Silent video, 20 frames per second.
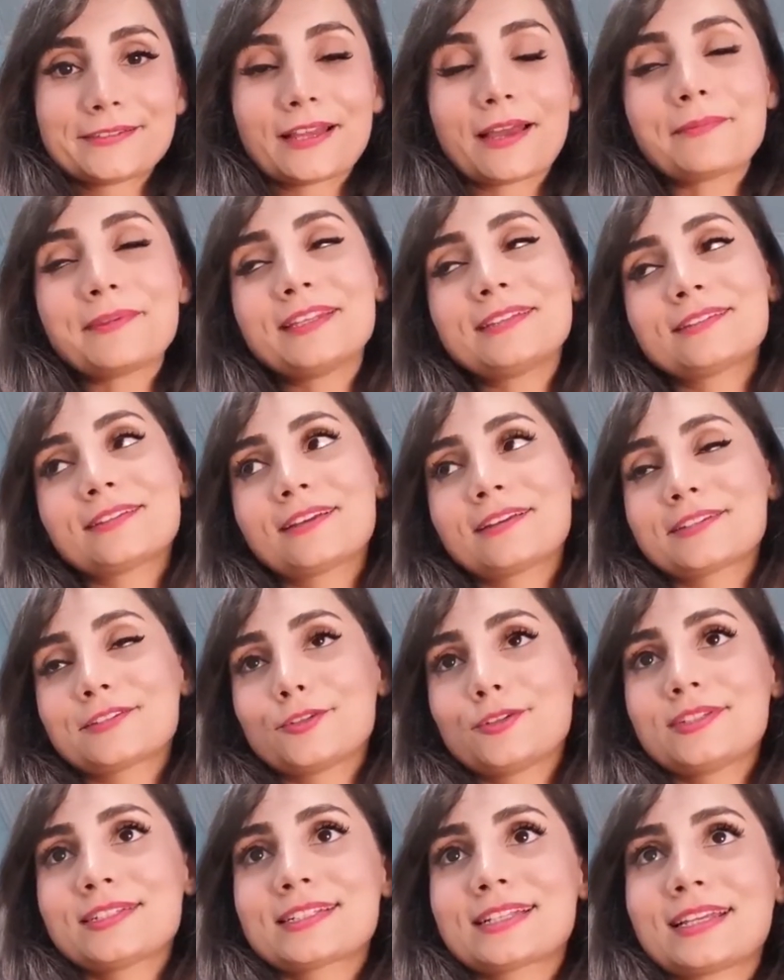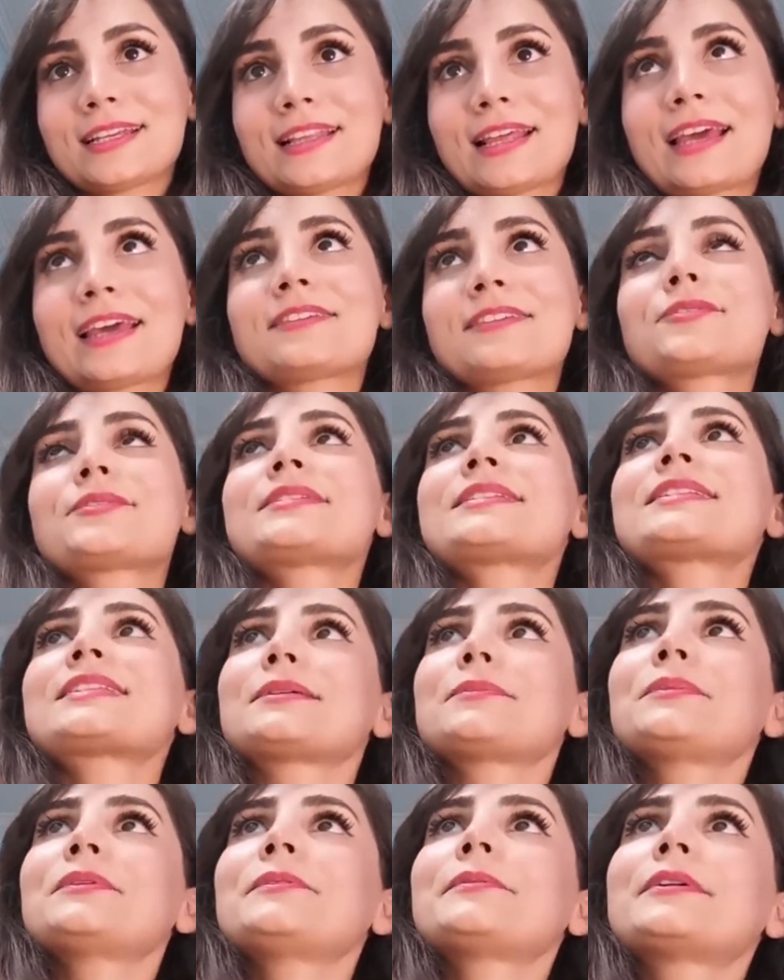I mean, I shouldn't say that. I shouldn't say
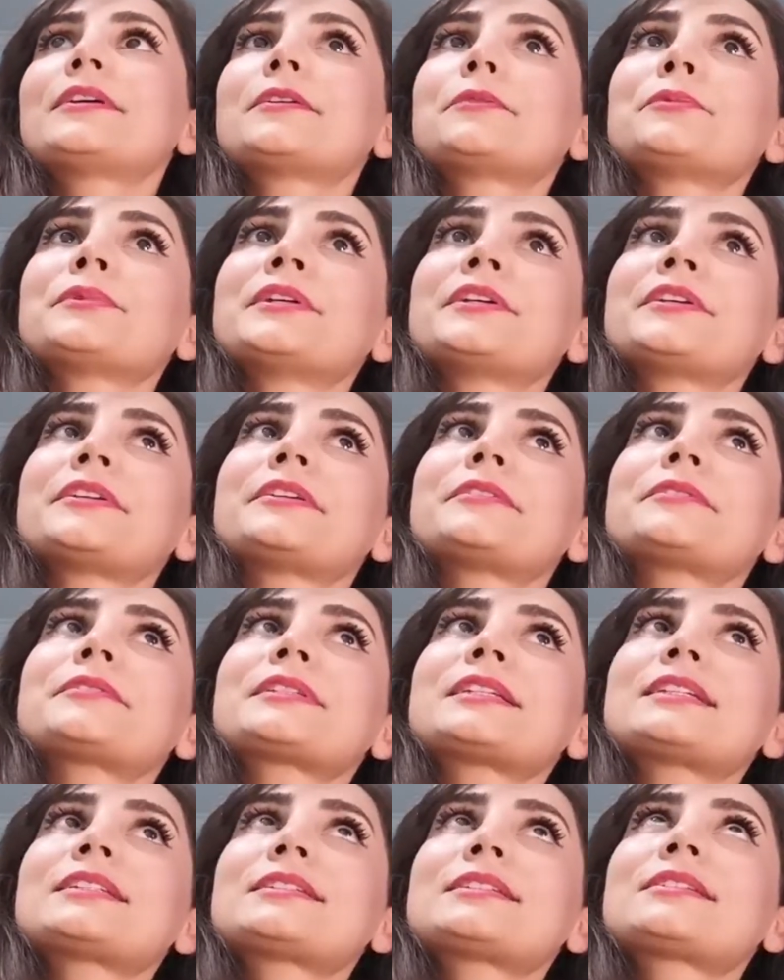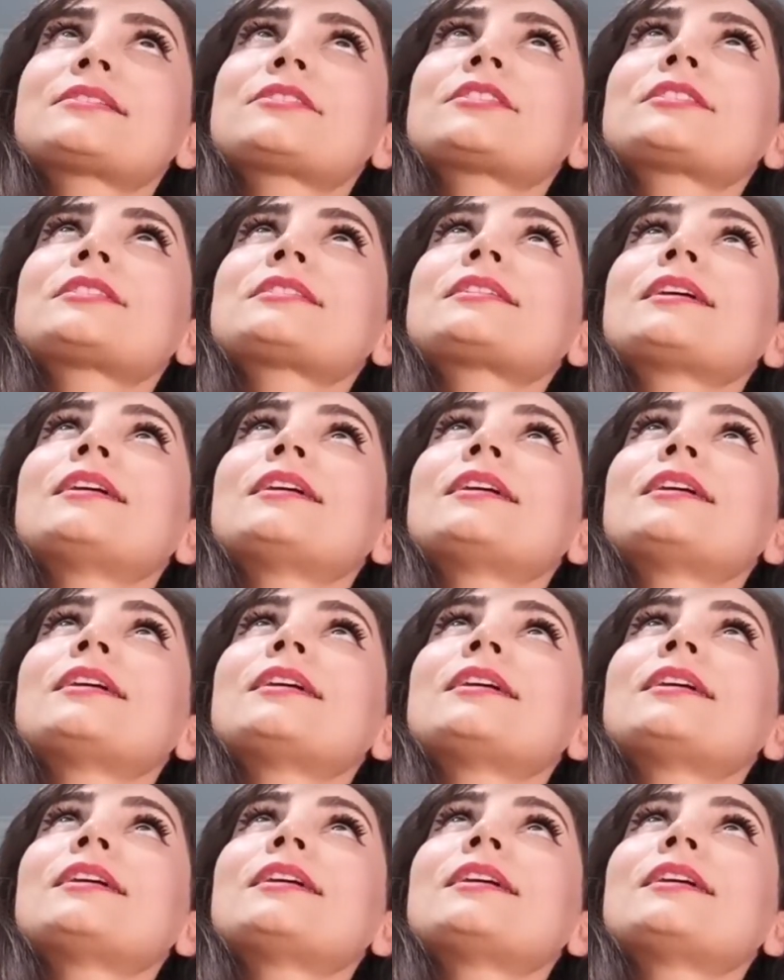people are weirdos. It's just